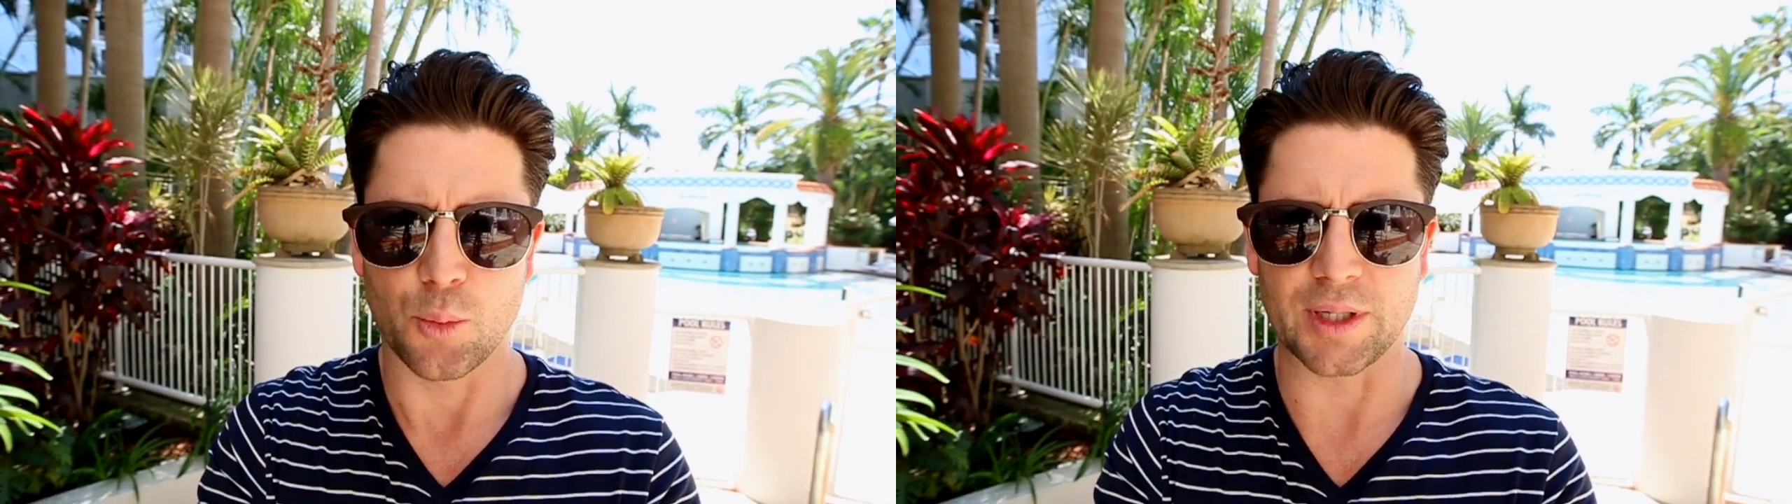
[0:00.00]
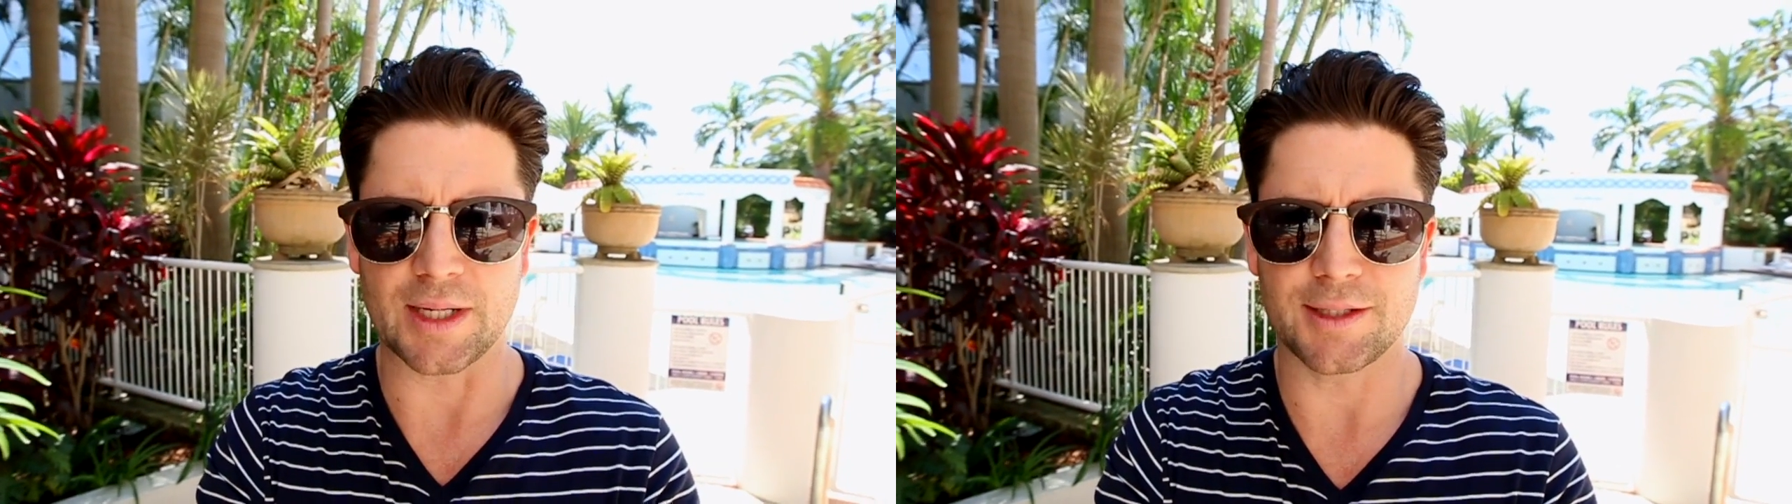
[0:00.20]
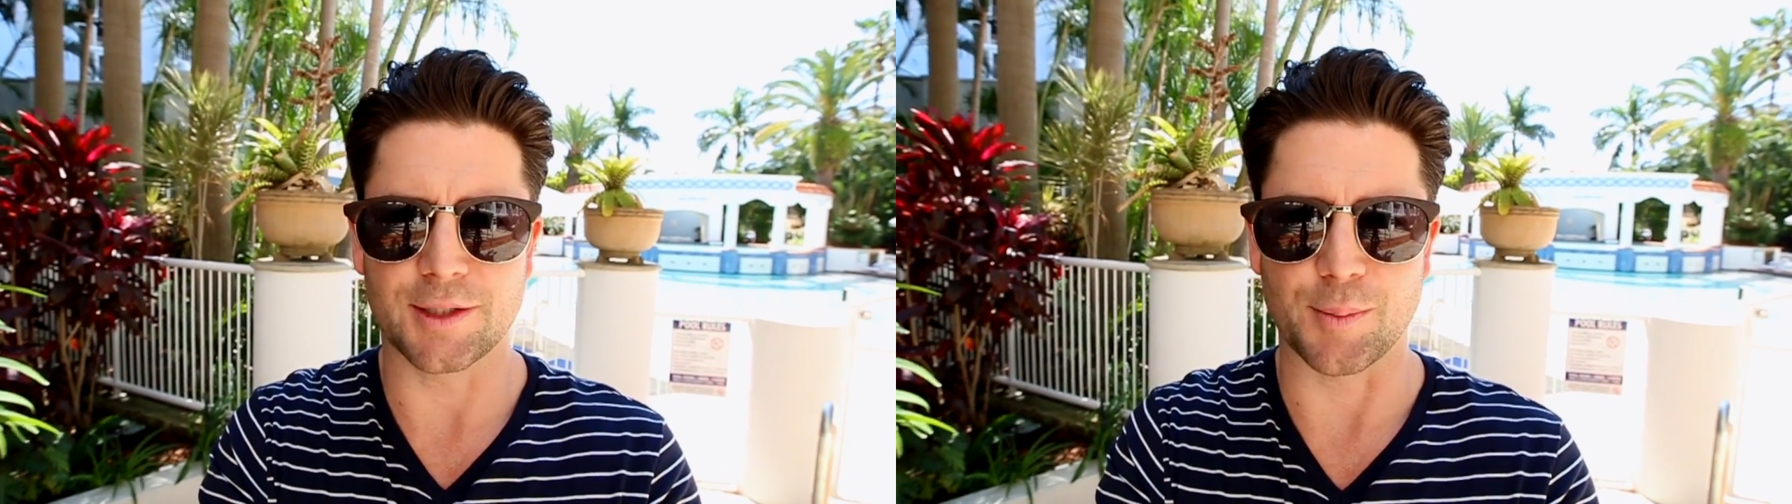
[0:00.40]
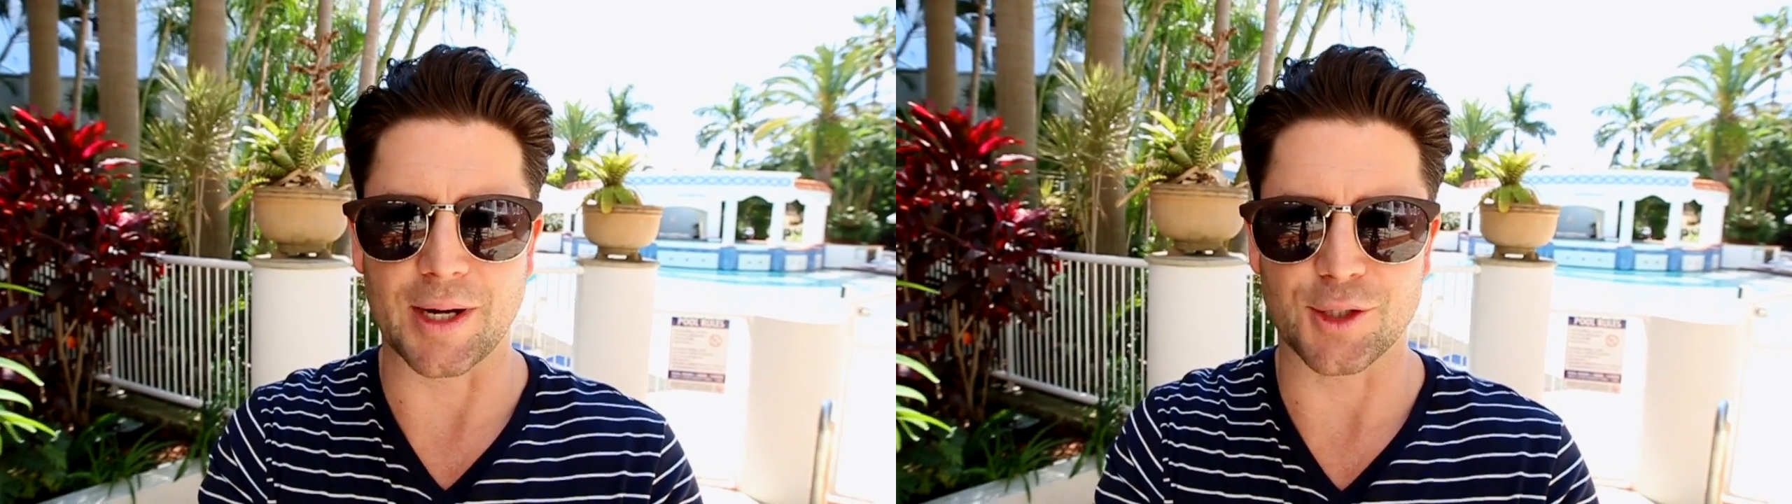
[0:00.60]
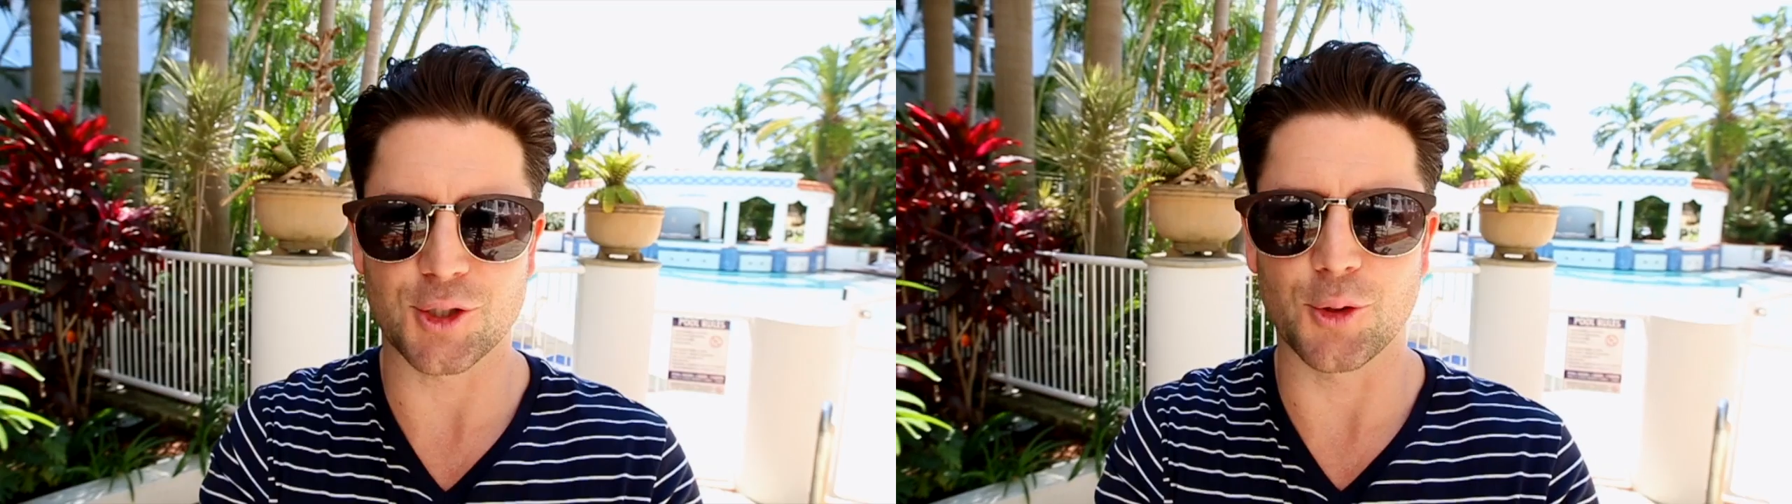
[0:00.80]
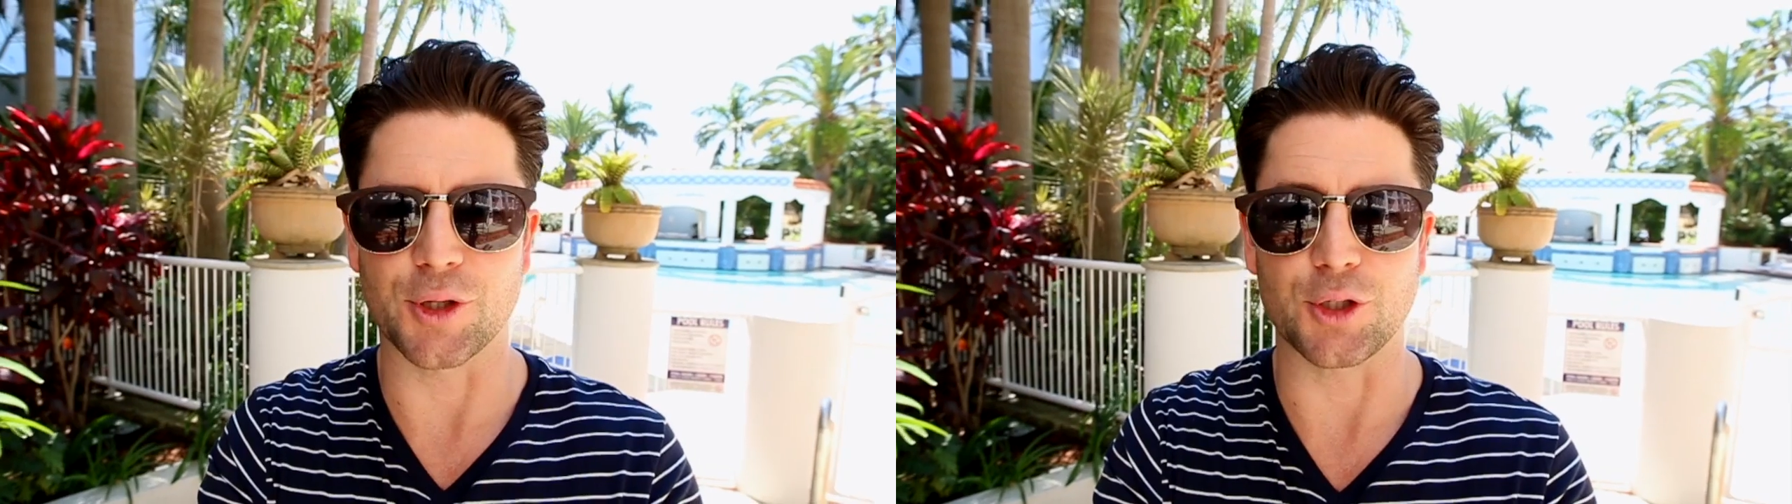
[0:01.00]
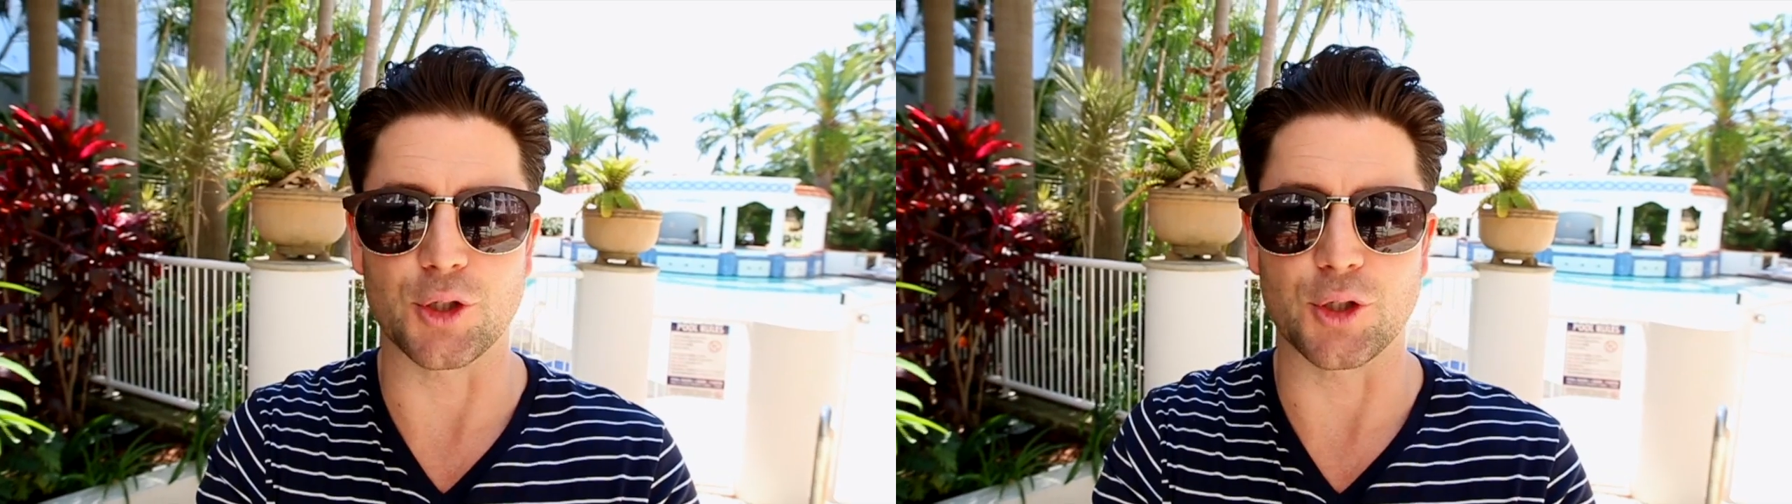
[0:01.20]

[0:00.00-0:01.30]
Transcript: we need to make sure that